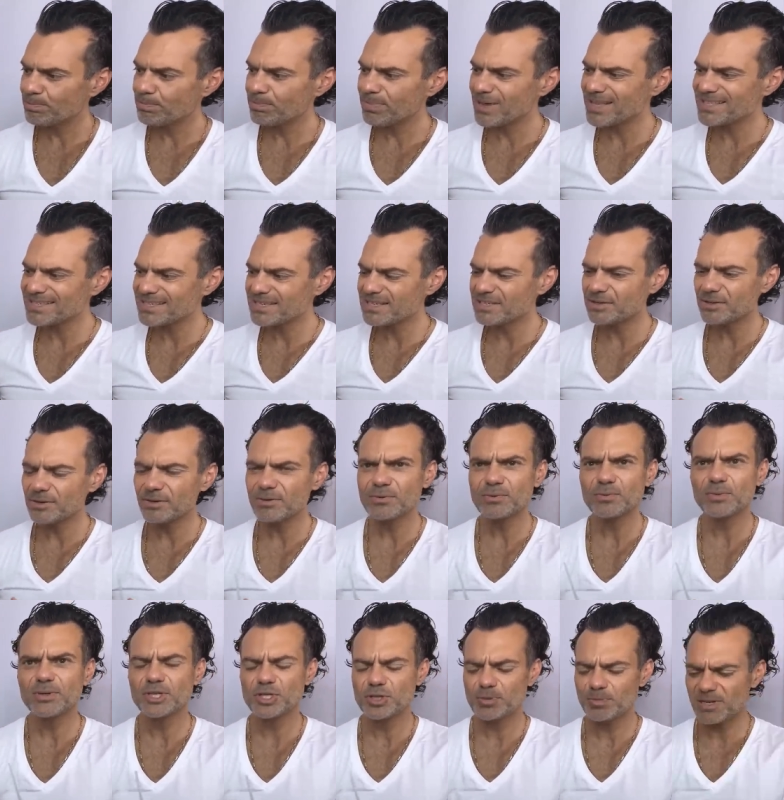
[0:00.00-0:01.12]
pétillant,
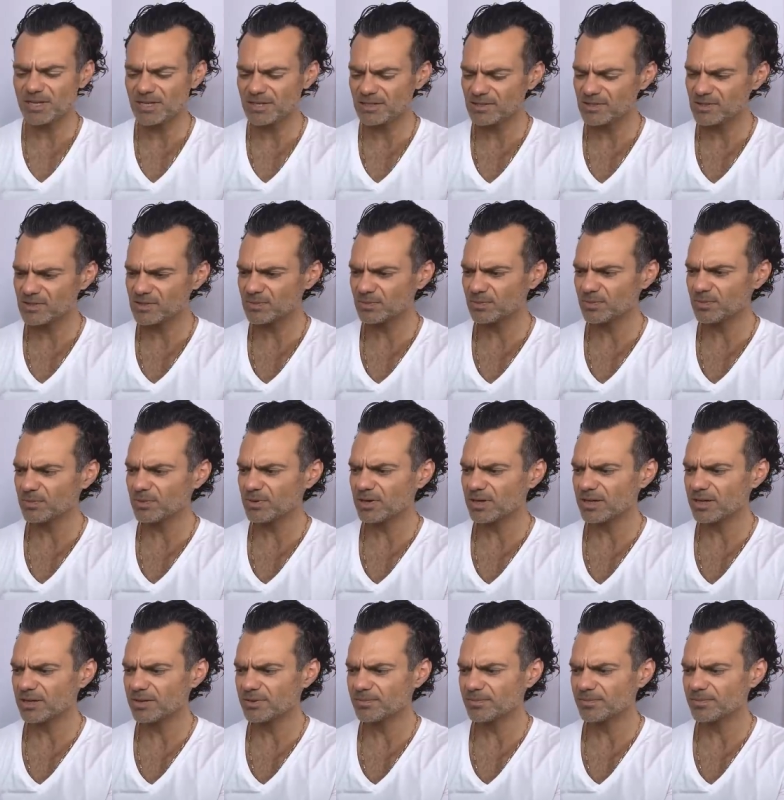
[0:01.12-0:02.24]
which means
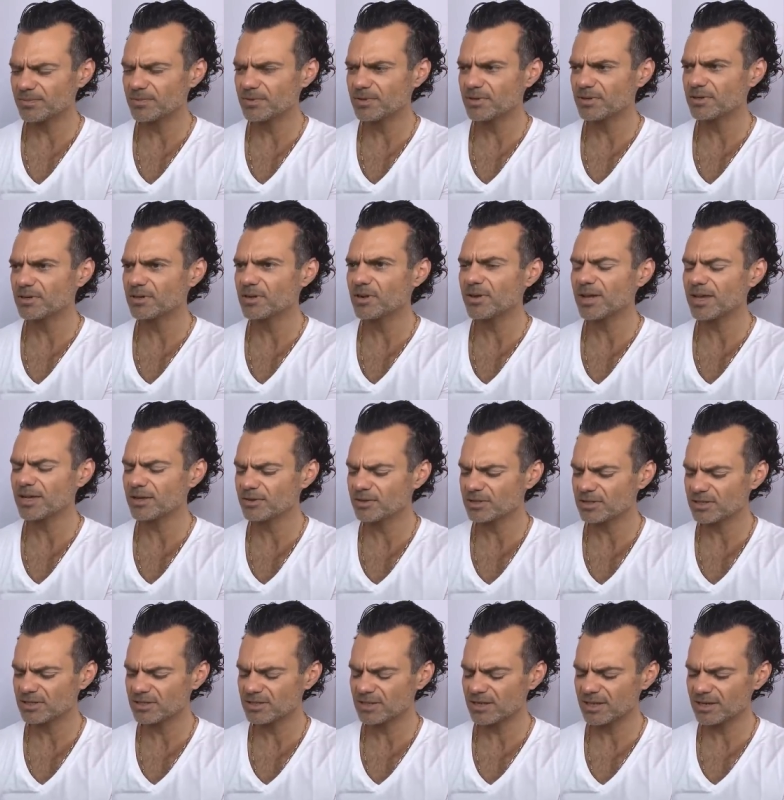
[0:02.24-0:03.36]
uh, no, hang on,
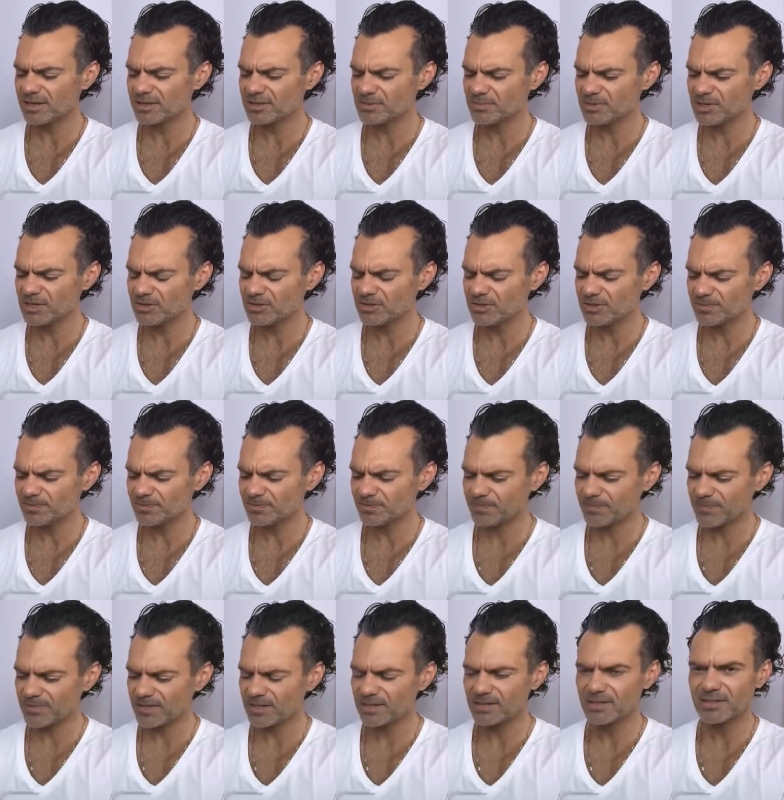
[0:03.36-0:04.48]
that doesn't mean.
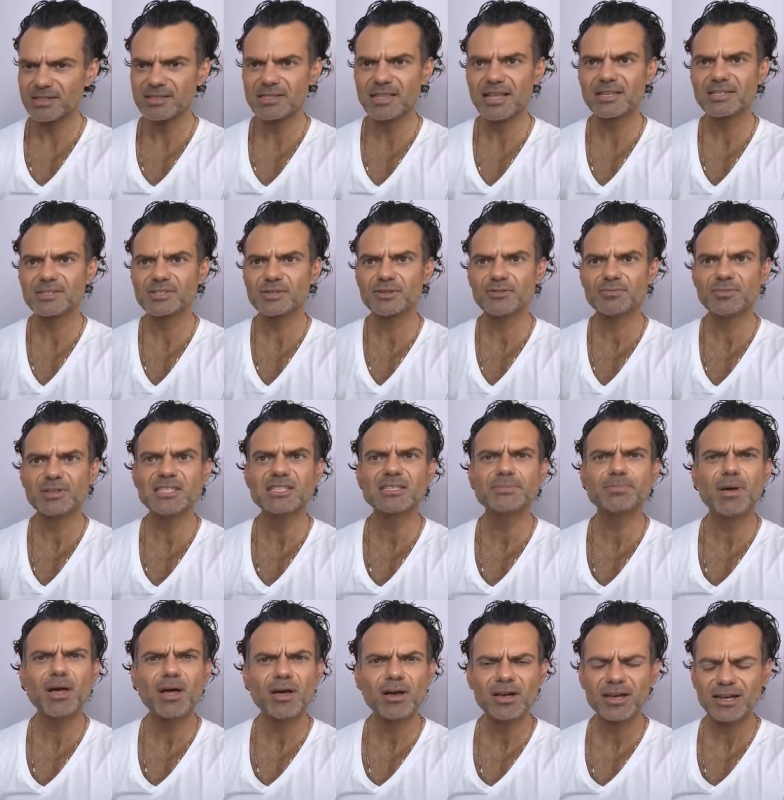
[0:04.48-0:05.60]
Does that sort of mean
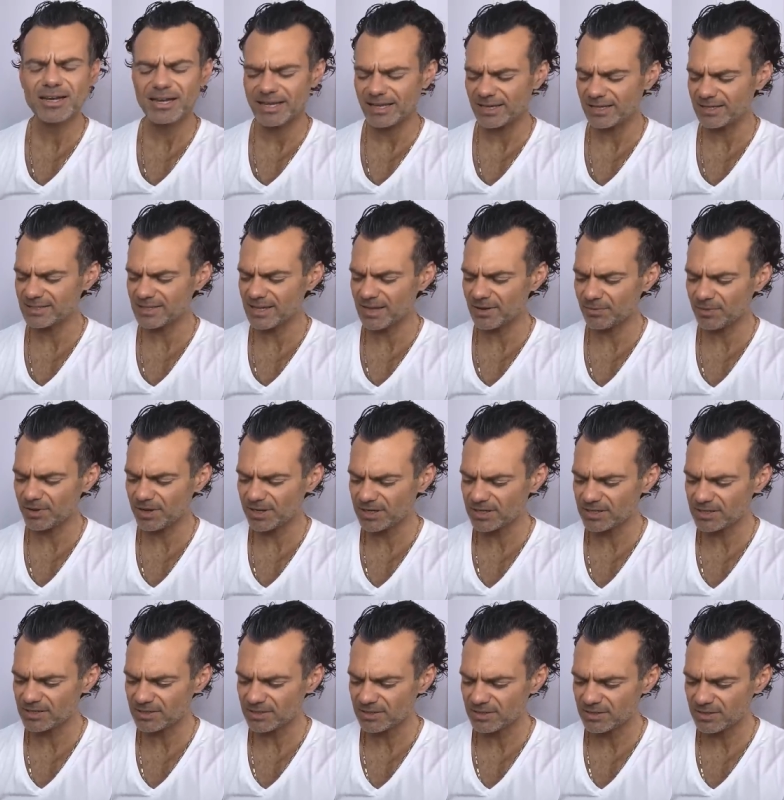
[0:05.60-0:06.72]
sparkling? Is that
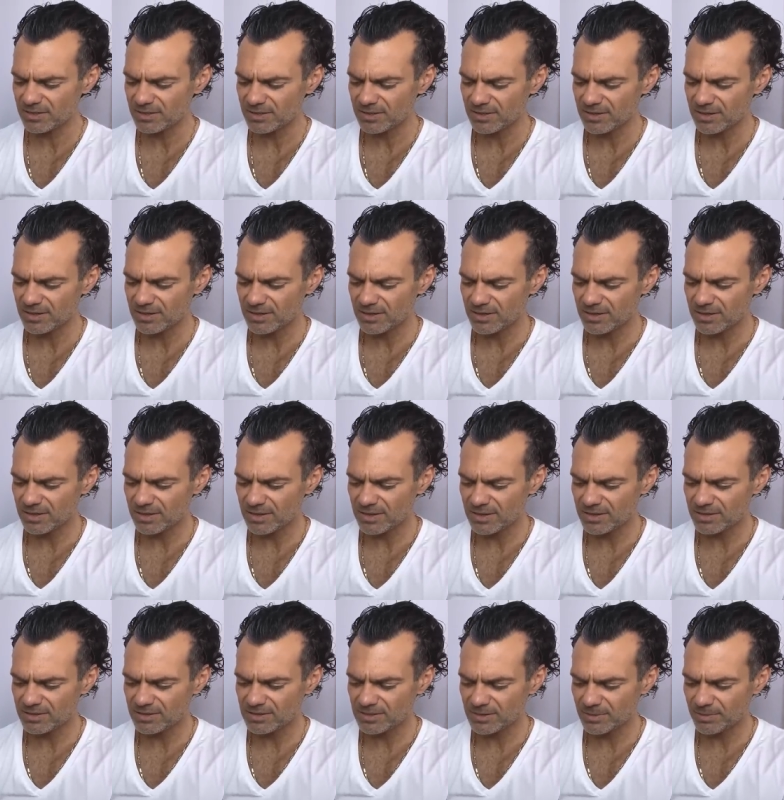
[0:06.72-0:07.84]
right? Uh,
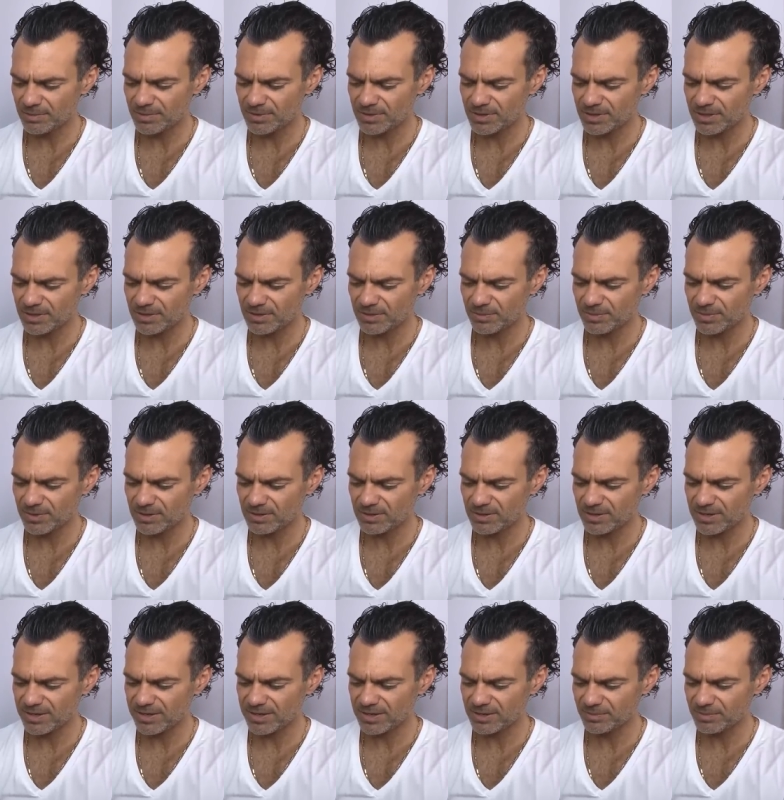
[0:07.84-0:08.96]
somebody will
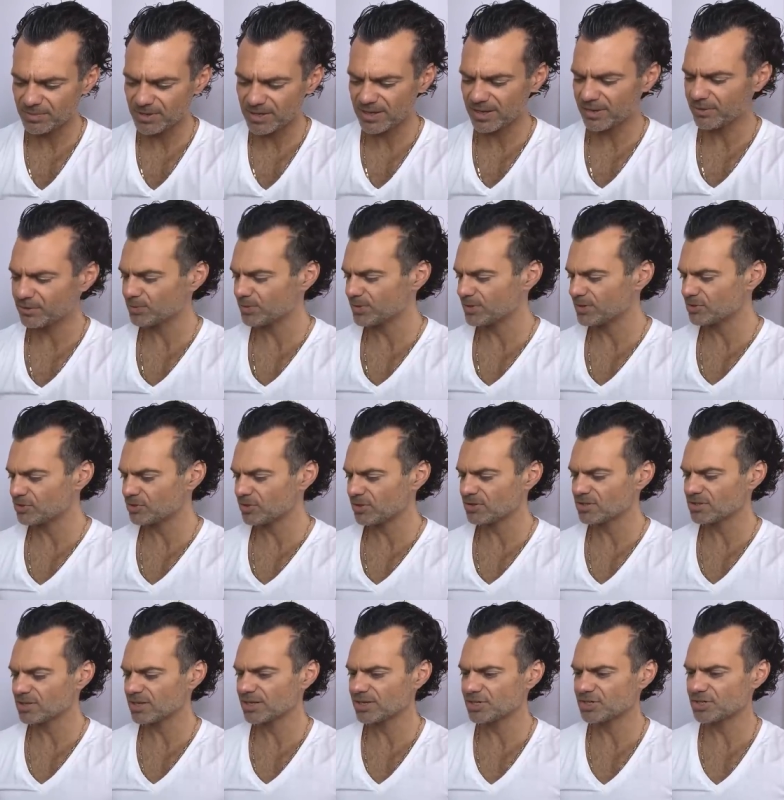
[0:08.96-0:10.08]
help me out with the
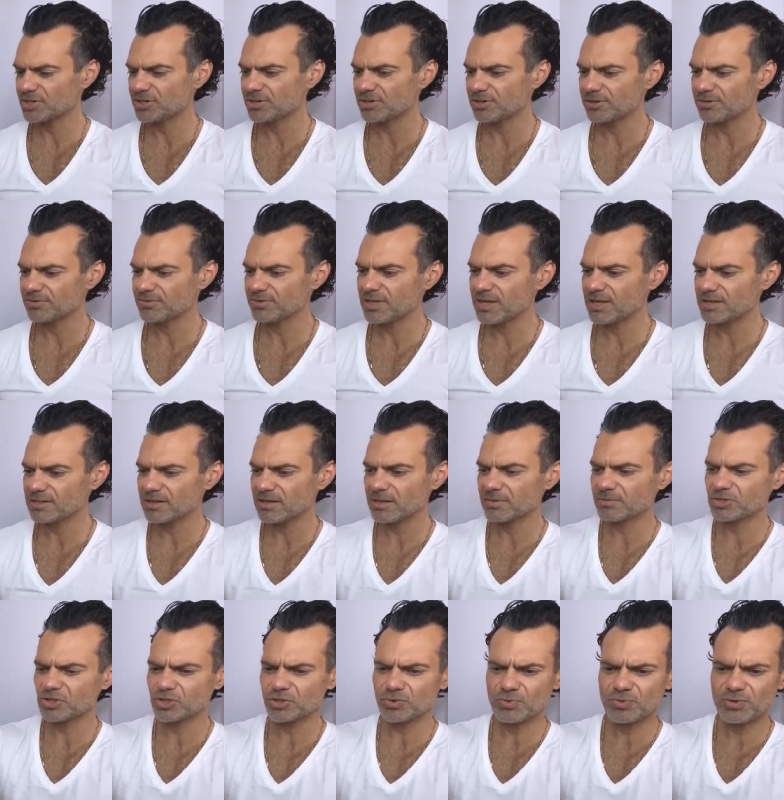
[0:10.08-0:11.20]
translation of that, I'm
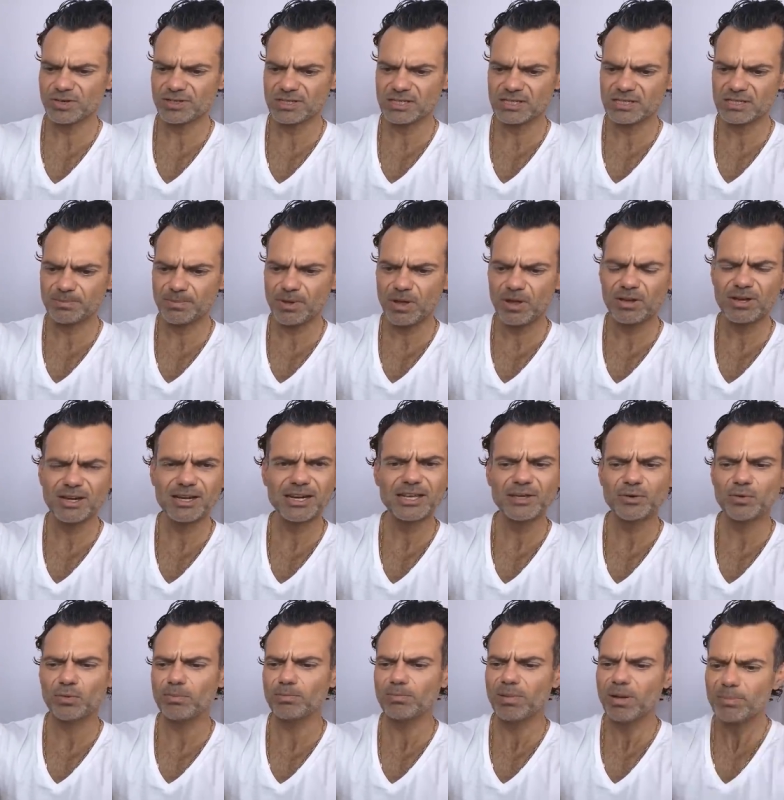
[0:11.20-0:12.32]
sure. Is it sparkling
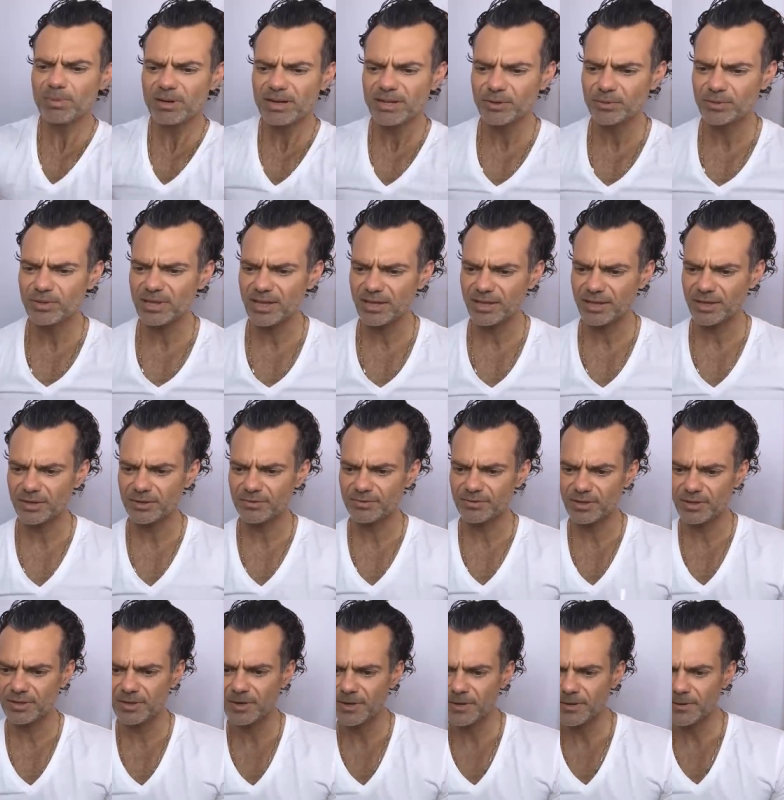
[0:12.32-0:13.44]
or bubbly or that kind of
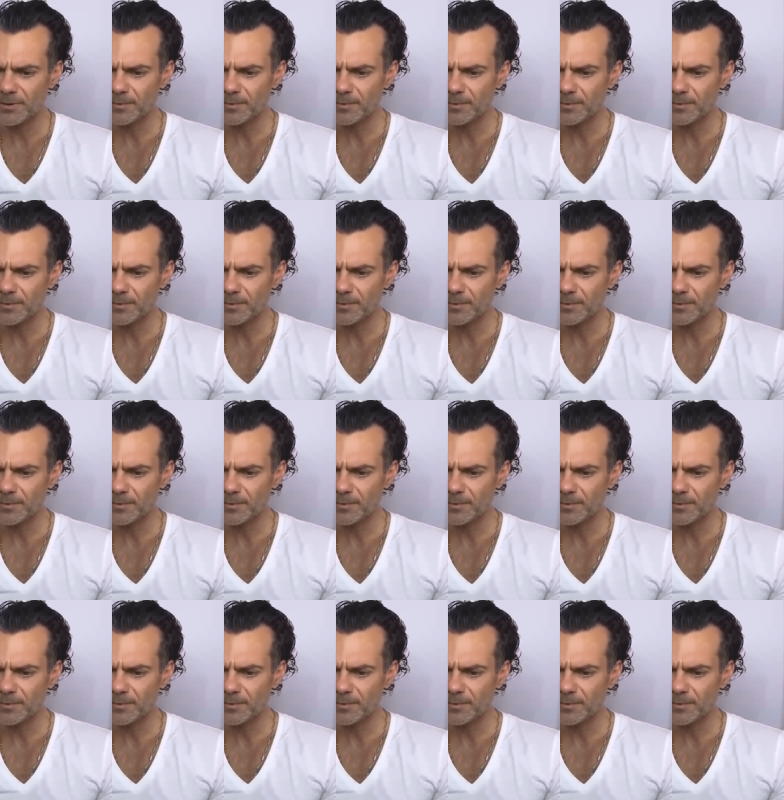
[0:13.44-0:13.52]
thing?